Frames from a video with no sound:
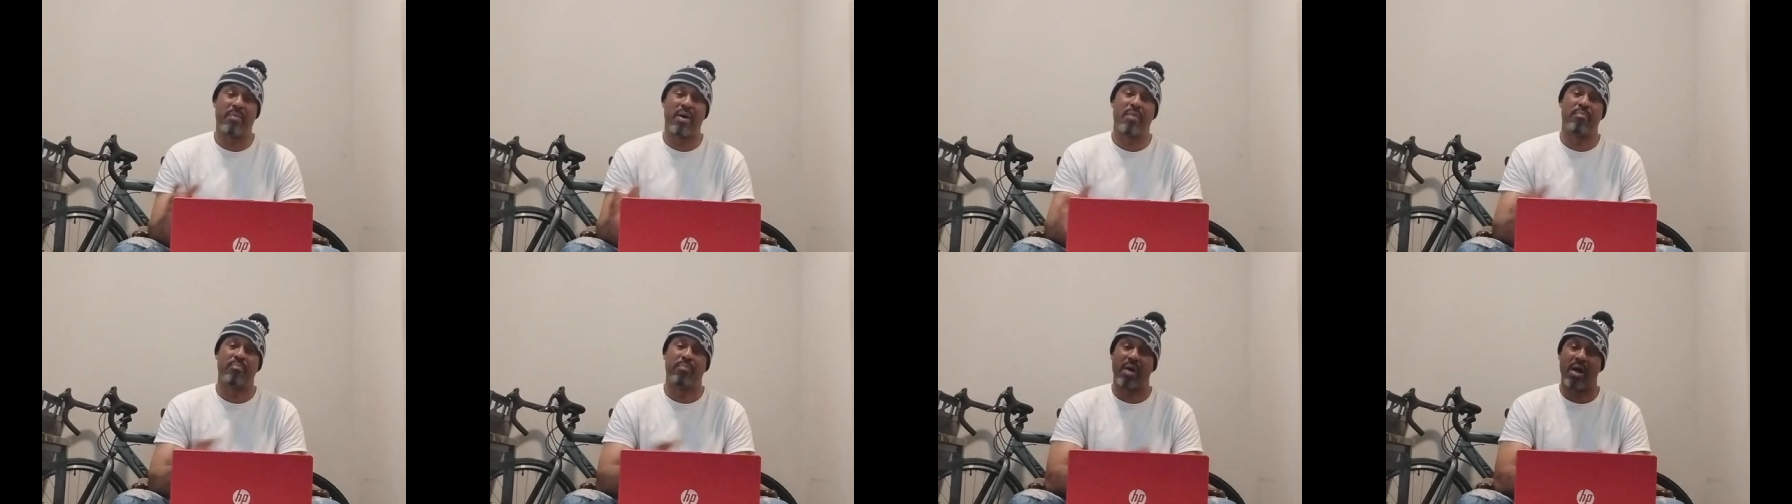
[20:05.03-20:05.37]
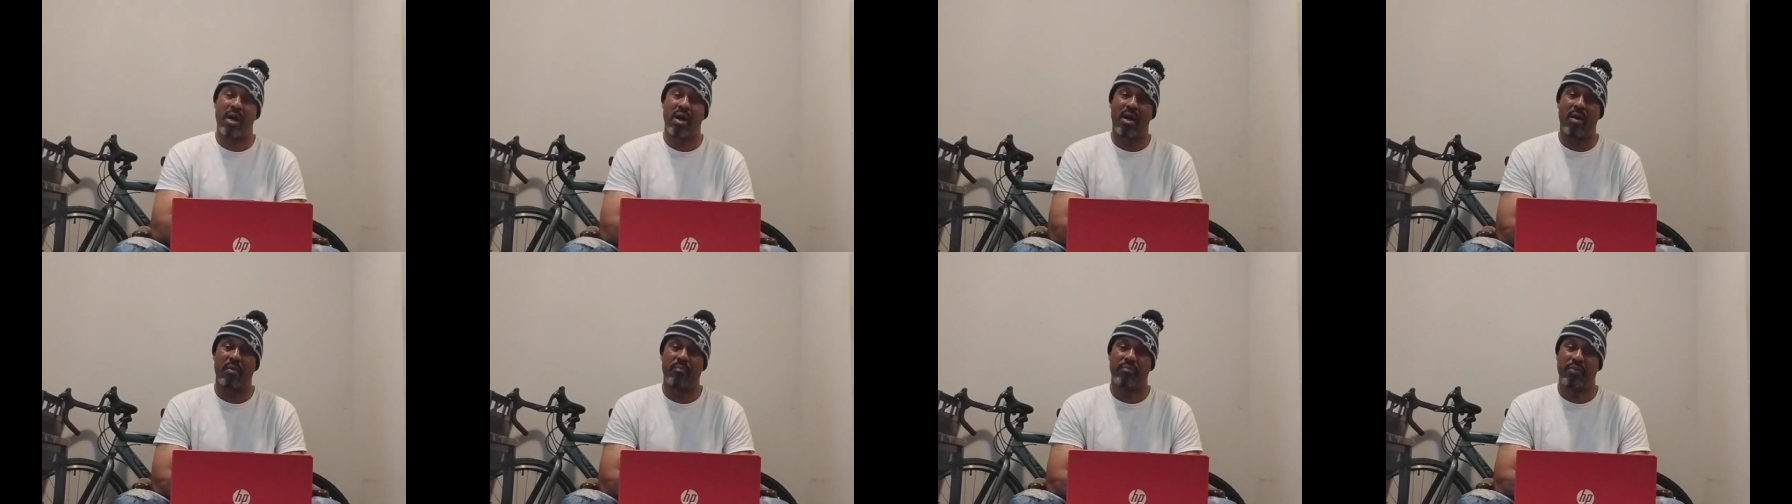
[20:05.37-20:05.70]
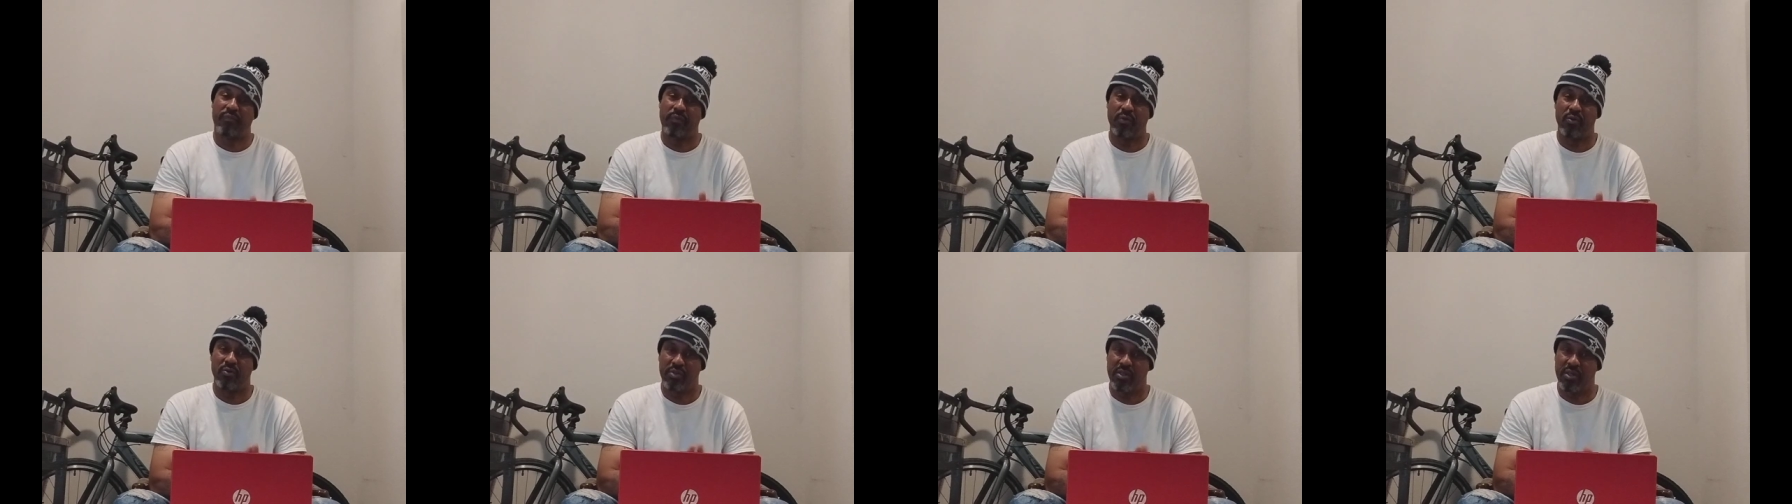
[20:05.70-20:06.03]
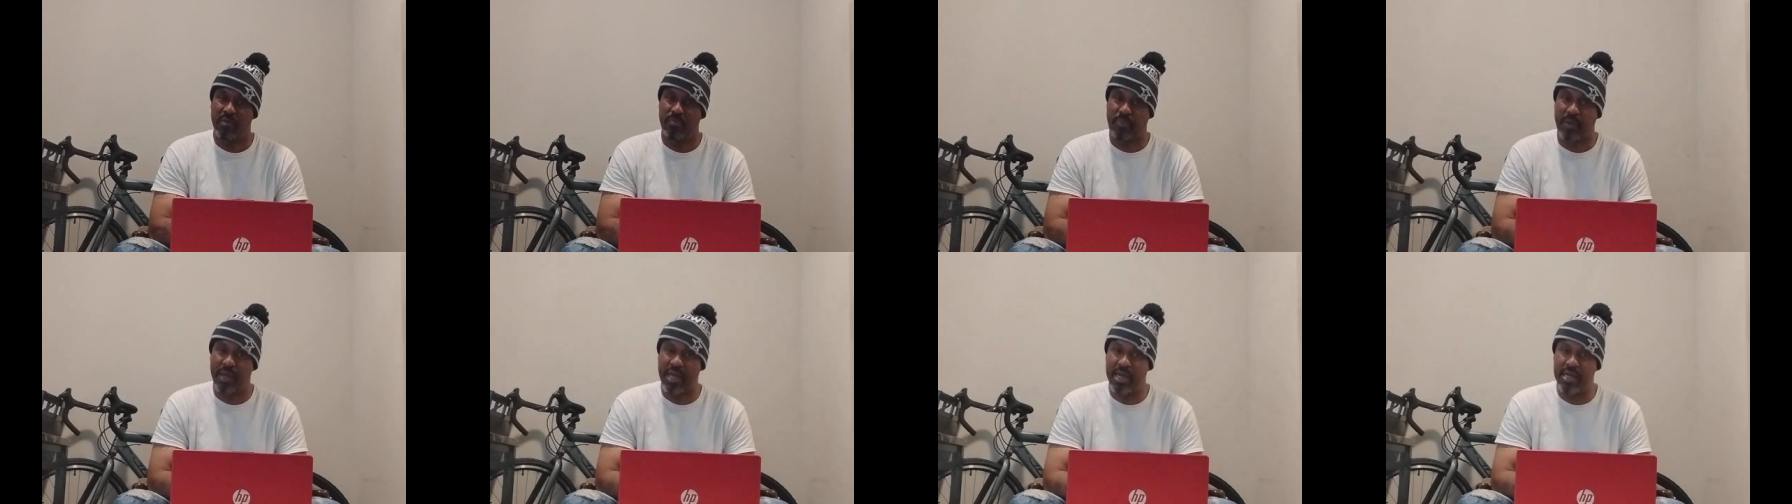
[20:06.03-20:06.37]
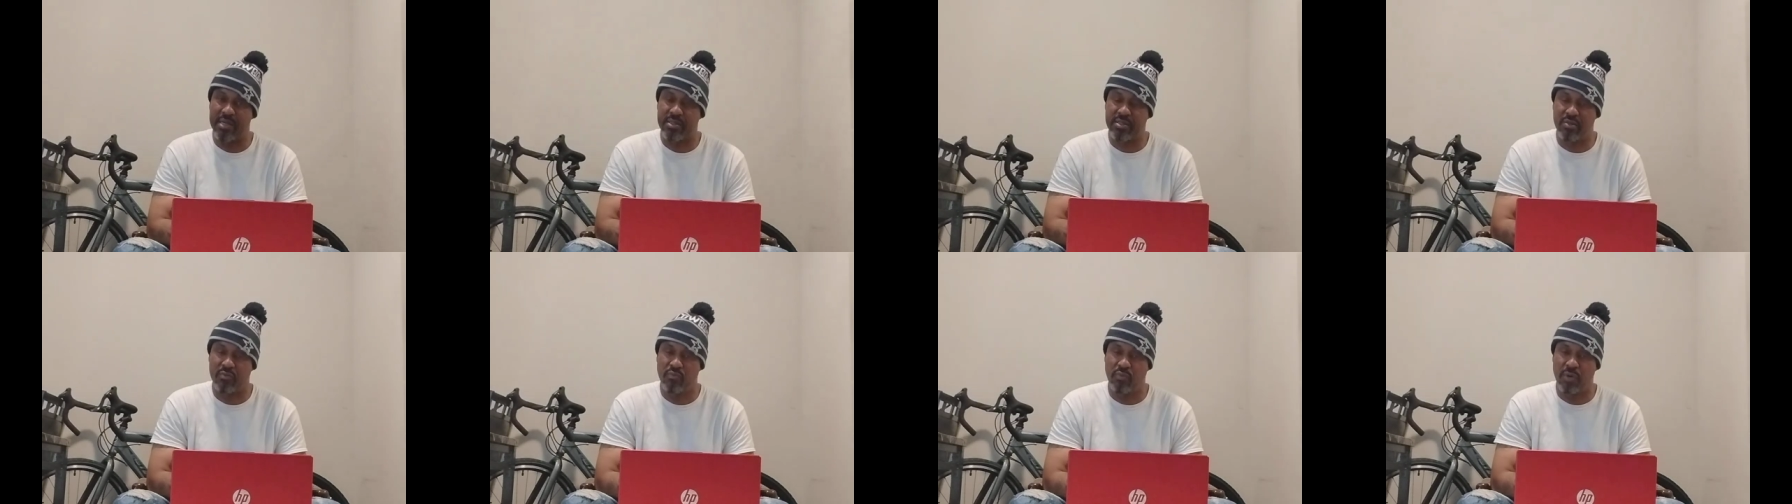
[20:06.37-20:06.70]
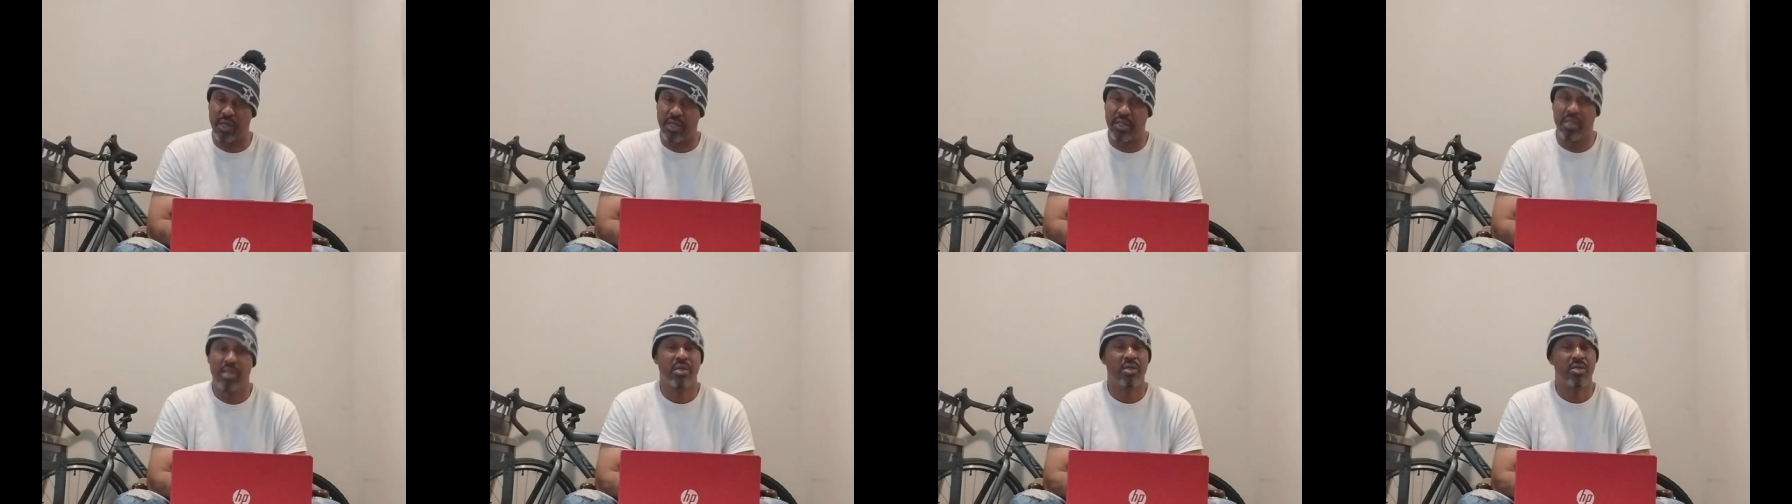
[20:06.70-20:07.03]
my mom, before she passed
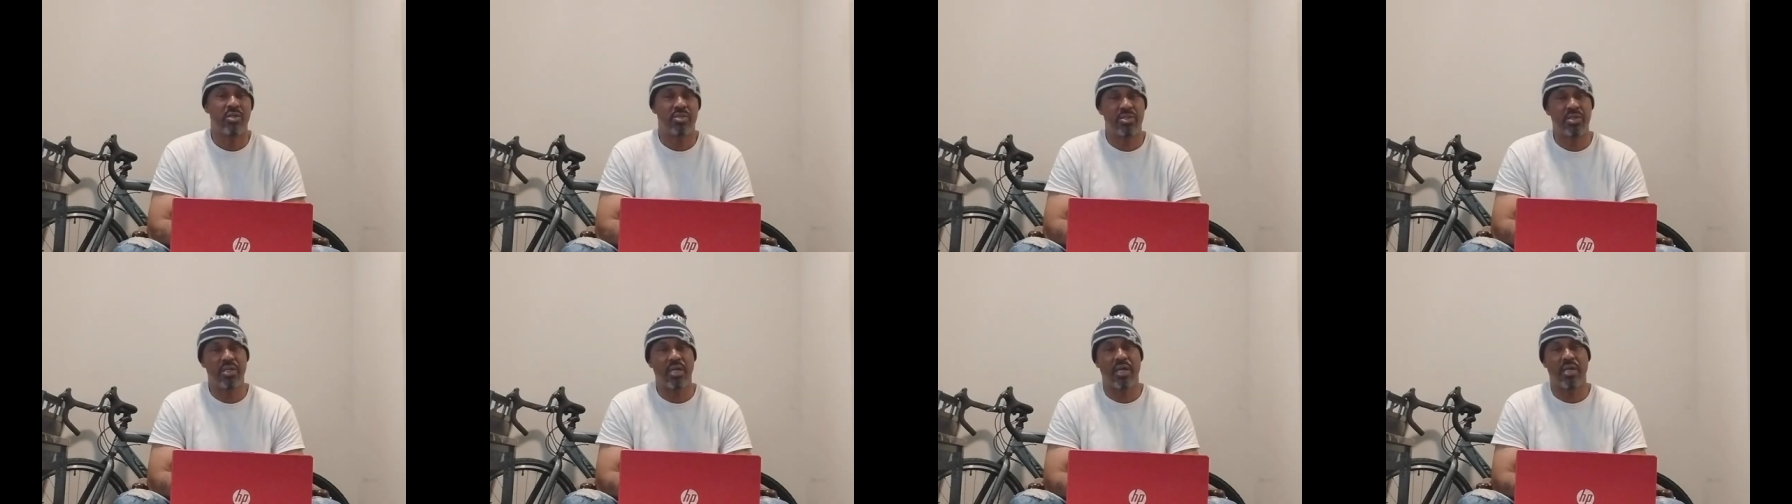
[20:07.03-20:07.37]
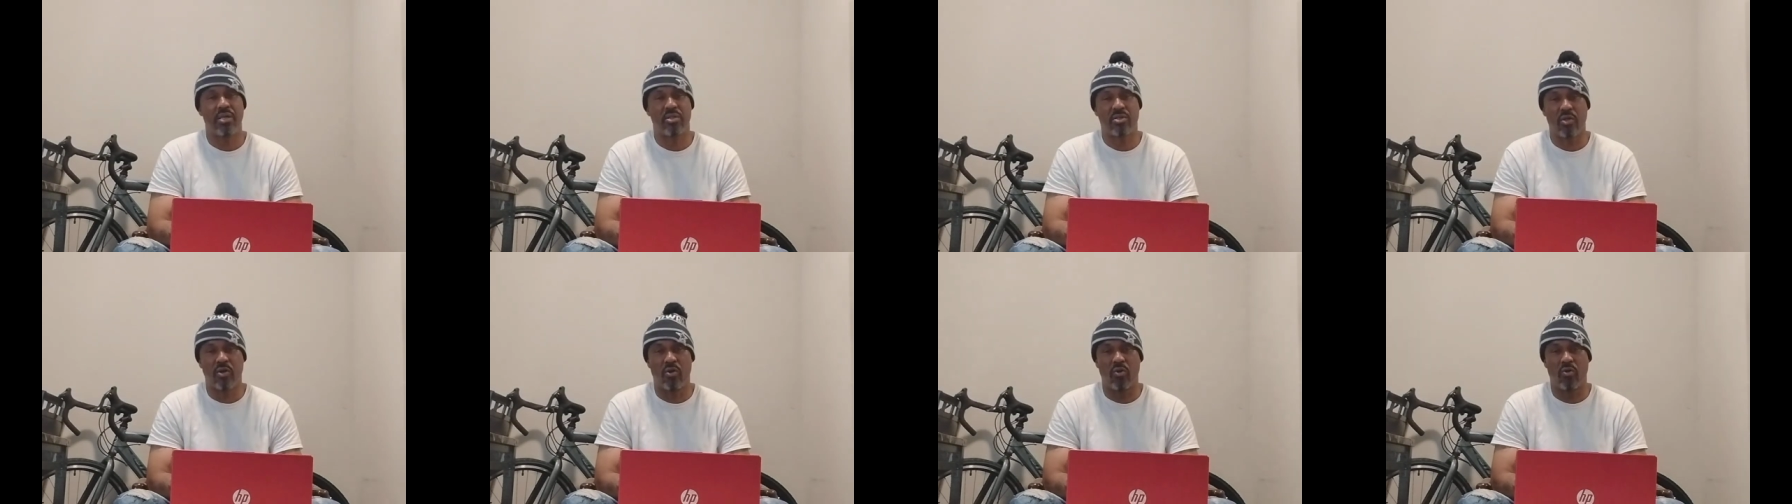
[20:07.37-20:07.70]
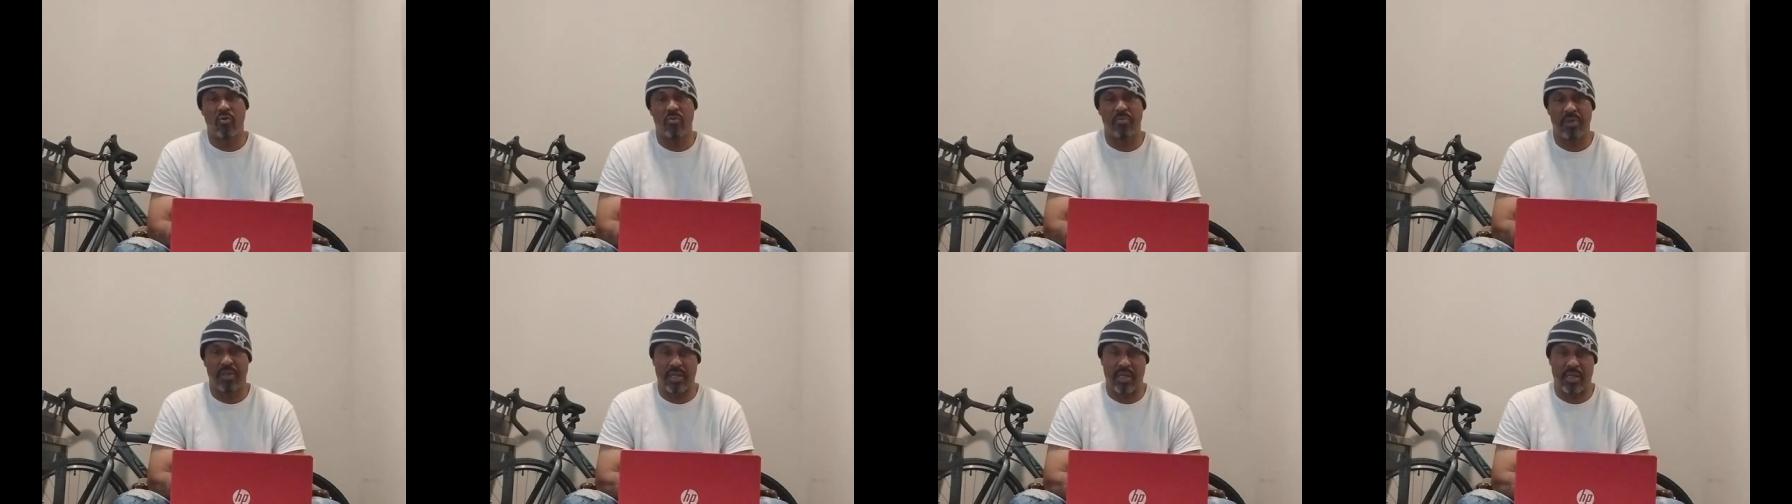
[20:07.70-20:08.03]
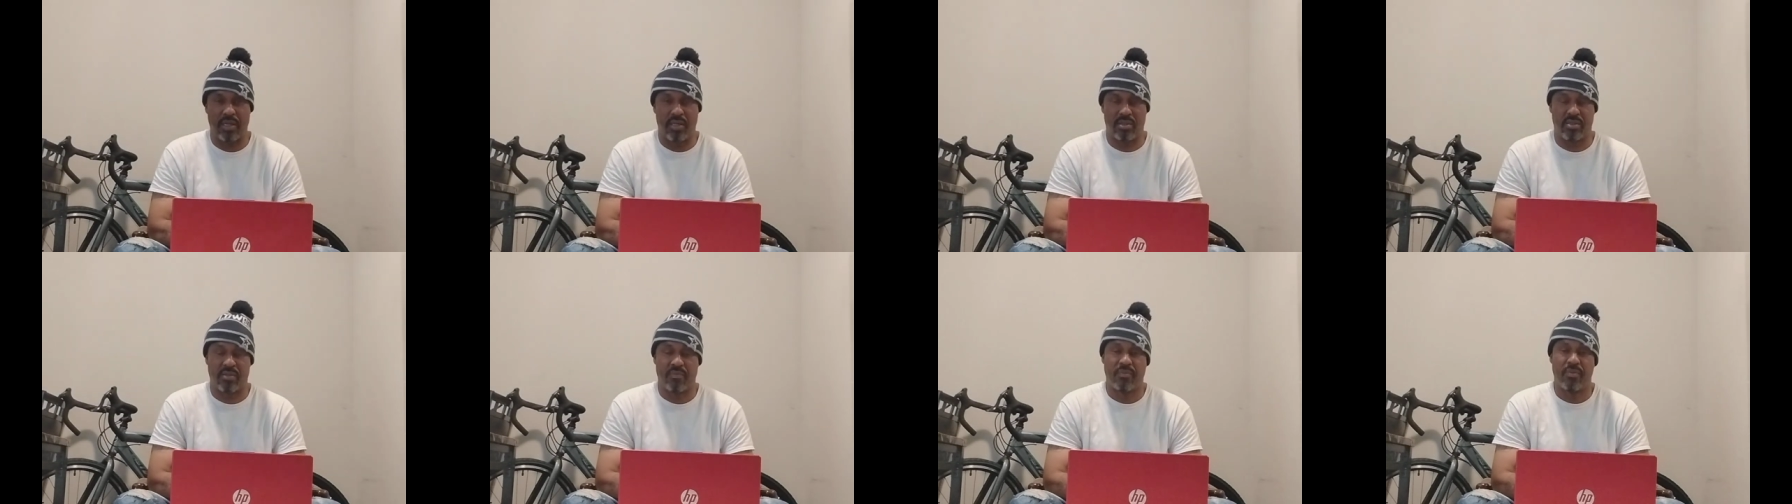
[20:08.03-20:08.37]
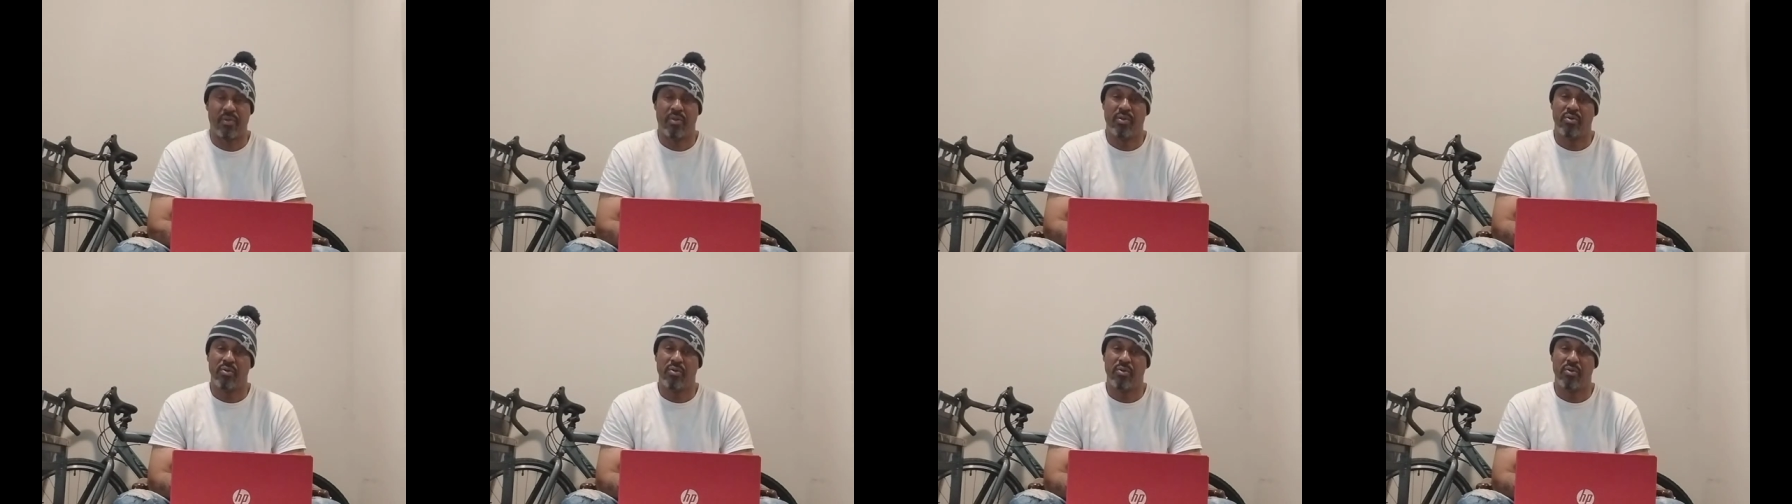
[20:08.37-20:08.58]
away, she had told me this.